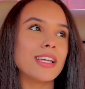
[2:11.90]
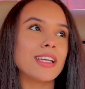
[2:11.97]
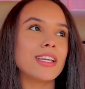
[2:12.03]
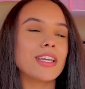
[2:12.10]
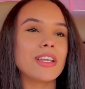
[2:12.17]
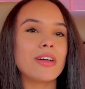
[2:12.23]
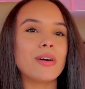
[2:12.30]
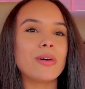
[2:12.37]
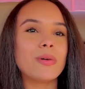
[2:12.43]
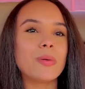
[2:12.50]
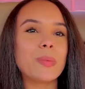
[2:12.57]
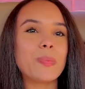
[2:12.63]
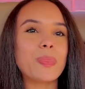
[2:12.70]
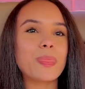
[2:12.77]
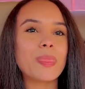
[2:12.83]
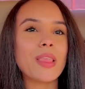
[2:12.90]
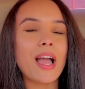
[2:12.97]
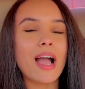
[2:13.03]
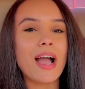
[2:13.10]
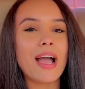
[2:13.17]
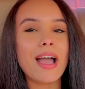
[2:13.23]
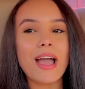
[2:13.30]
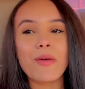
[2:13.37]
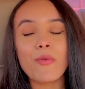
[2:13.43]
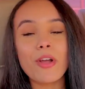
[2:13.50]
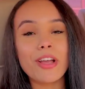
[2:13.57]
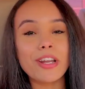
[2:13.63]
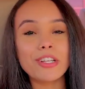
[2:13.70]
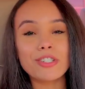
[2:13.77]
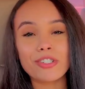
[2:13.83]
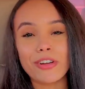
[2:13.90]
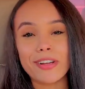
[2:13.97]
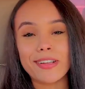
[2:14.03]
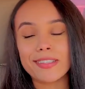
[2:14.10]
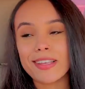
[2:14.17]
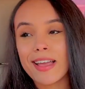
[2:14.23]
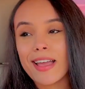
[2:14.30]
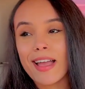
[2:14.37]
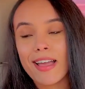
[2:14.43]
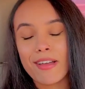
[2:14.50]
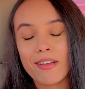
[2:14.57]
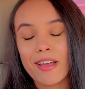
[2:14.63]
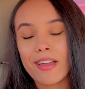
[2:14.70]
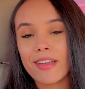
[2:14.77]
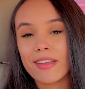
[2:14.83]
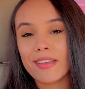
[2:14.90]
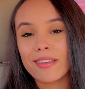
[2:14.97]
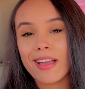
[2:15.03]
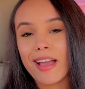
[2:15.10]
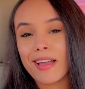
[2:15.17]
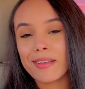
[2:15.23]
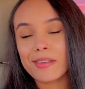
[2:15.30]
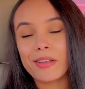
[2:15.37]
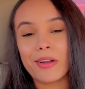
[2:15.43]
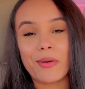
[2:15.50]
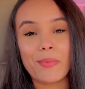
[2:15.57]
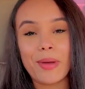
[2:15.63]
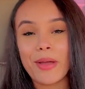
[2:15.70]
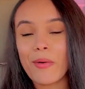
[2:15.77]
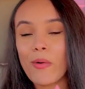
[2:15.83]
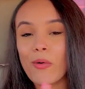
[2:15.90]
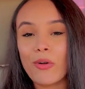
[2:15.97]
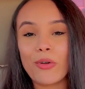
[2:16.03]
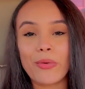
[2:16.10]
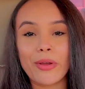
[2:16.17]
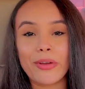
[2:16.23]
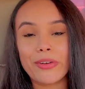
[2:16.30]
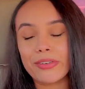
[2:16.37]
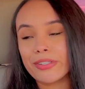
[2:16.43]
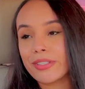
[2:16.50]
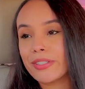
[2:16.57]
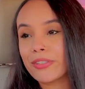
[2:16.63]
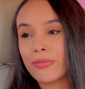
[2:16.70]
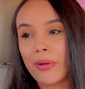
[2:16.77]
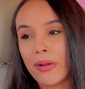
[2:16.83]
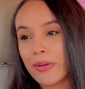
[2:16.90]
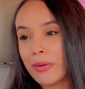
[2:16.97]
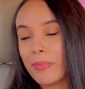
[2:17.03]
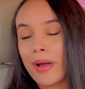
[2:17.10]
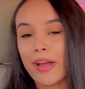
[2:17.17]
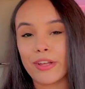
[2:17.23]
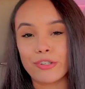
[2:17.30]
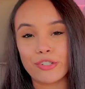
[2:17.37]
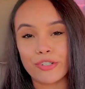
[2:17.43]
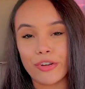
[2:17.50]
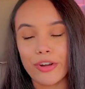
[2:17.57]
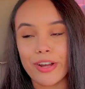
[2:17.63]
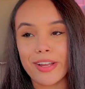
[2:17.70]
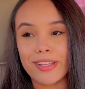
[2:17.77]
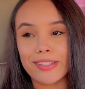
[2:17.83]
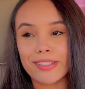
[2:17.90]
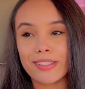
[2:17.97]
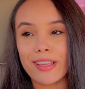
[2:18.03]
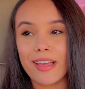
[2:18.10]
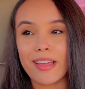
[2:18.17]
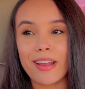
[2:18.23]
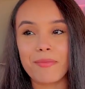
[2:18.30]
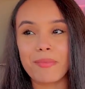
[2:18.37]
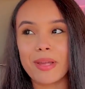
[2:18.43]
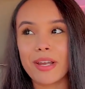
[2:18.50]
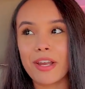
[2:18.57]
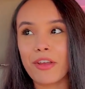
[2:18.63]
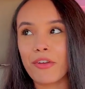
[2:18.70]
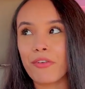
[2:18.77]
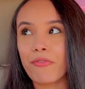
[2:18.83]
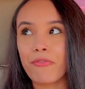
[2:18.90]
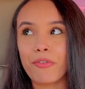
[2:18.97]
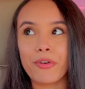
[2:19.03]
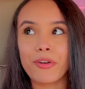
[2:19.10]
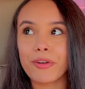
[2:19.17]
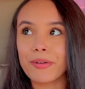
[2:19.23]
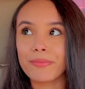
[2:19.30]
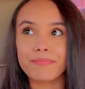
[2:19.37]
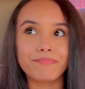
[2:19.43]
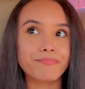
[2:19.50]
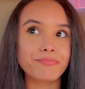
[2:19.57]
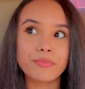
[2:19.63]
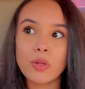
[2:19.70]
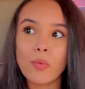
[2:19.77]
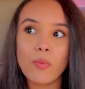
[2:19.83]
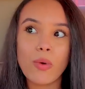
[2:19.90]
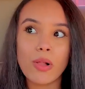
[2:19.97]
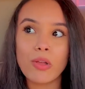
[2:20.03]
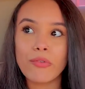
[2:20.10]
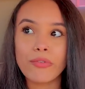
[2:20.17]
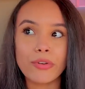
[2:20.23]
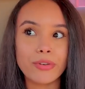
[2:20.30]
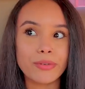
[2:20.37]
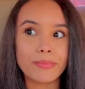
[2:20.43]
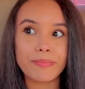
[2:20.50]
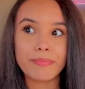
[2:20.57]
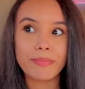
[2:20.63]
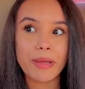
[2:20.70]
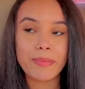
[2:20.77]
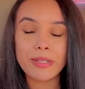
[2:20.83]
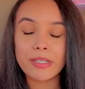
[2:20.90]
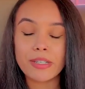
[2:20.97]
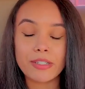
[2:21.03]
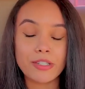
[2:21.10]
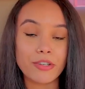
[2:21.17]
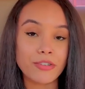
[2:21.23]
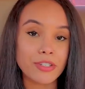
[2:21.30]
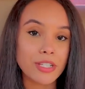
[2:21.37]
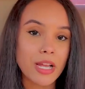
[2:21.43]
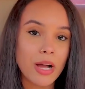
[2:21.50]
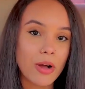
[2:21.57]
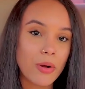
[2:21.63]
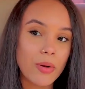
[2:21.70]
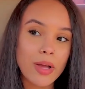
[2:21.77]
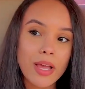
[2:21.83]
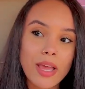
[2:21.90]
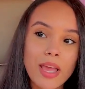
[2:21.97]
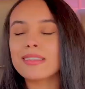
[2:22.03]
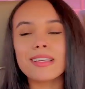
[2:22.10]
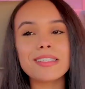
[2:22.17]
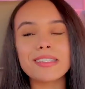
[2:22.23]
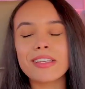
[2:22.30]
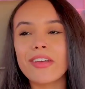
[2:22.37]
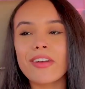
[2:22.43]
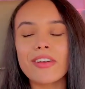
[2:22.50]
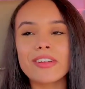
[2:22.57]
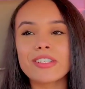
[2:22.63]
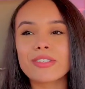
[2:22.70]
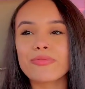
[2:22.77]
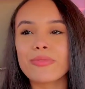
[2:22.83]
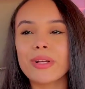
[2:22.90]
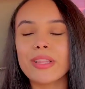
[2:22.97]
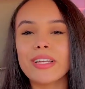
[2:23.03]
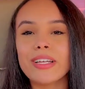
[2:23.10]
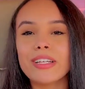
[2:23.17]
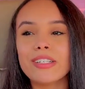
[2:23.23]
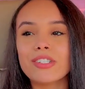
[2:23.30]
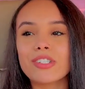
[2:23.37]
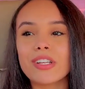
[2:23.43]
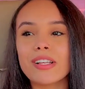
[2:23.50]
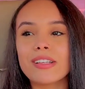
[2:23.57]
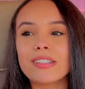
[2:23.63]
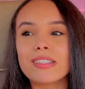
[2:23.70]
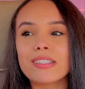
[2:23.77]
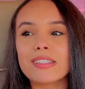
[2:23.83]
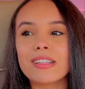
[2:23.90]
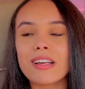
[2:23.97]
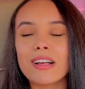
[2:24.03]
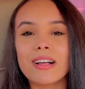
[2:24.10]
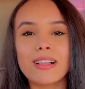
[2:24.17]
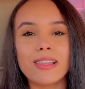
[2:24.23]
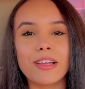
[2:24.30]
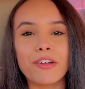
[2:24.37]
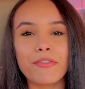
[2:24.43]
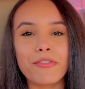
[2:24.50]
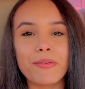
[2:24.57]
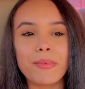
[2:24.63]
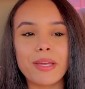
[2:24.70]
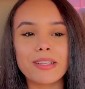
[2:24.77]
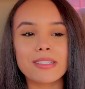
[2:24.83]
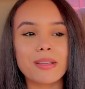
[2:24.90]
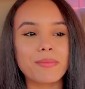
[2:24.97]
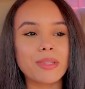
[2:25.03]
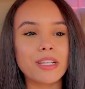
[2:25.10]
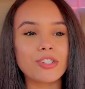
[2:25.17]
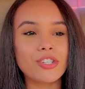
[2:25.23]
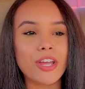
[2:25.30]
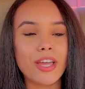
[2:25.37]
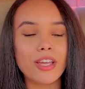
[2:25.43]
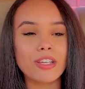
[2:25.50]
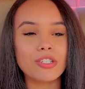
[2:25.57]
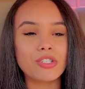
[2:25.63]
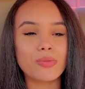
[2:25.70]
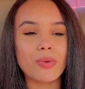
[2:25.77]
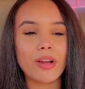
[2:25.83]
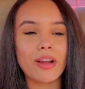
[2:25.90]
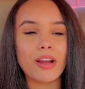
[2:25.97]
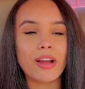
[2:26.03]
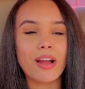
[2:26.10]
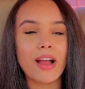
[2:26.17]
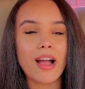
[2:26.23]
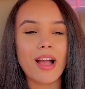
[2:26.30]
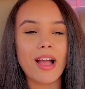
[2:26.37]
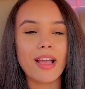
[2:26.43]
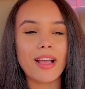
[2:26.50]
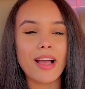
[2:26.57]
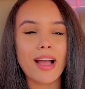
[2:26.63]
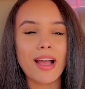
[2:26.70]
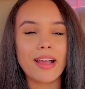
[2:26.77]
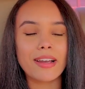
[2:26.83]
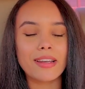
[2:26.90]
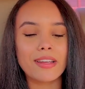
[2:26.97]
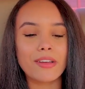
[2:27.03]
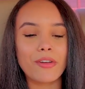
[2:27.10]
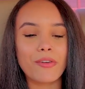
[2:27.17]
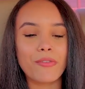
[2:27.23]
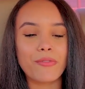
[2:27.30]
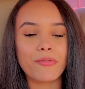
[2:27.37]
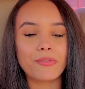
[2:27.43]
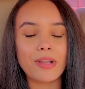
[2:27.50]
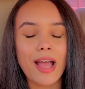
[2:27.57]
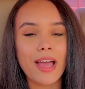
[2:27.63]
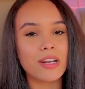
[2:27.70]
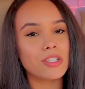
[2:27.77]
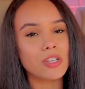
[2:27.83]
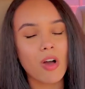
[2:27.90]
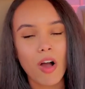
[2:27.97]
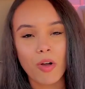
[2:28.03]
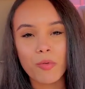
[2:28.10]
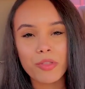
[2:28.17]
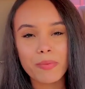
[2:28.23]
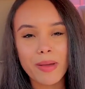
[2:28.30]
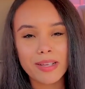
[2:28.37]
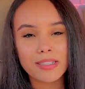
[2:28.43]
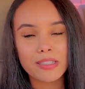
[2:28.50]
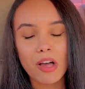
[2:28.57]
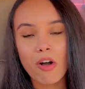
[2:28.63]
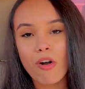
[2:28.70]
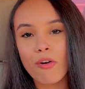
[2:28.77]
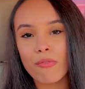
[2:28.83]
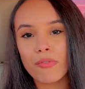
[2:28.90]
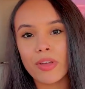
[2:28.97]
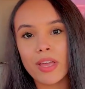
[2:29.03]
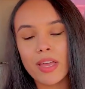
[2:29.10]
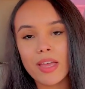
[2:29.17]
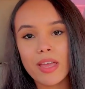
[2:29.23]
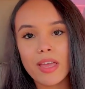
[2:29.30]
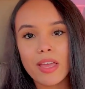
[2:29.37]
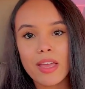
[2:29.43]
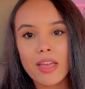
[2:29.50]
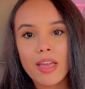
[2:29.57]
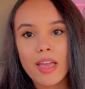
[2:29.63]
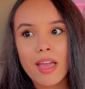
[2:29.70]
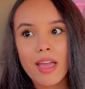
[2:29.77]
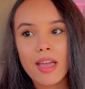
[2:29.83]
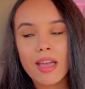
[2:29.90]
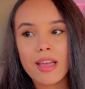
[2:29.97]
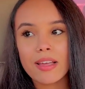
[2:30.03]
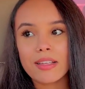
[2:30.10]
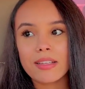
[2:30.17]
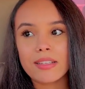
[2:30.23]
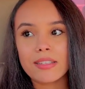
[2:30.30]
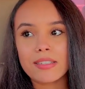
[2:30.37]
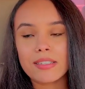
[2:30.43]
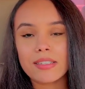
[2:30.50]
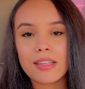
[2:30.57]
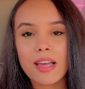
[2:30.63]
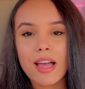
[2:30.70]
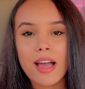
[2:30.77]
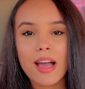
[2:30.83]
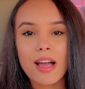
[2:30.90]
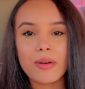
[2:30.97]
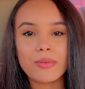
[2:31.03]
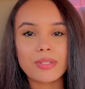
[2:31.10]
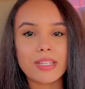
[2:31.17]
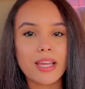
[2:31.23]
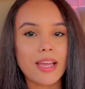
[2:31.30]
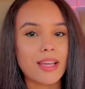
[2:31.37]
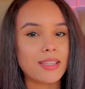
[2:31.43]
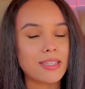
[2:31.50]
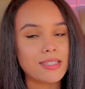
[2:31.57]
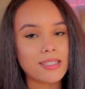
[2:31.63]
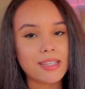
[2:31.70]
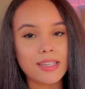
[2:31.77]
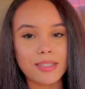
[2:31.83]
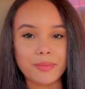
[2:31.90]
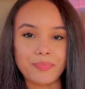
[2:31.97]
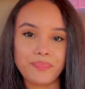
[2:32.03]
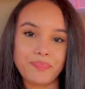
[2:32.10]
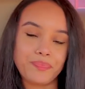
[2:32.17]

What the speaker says: you know, I work in insurance. I you know, my whole career is surrounded by insurance, and I've been here for well over maybe 6 years now. This year is really just a click for me. Something changed where I kind of had a talk with myself, and I was like, listen,